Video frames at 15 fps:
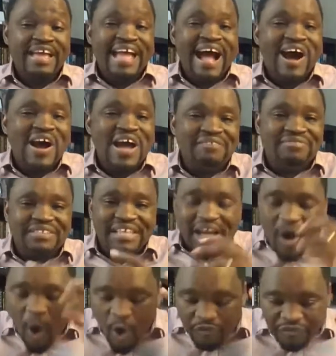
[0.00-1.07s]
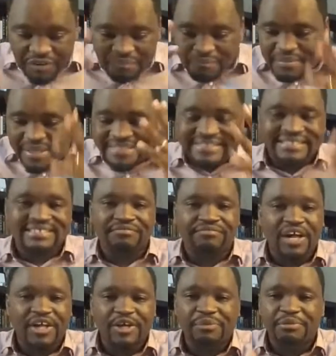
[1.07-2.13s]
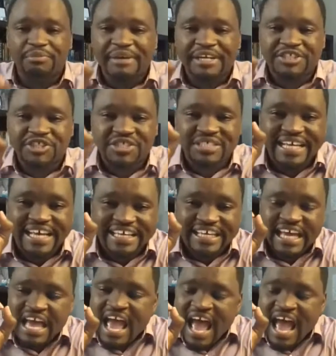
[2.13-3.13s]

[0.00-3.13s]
However, they often miss the valuable metrics like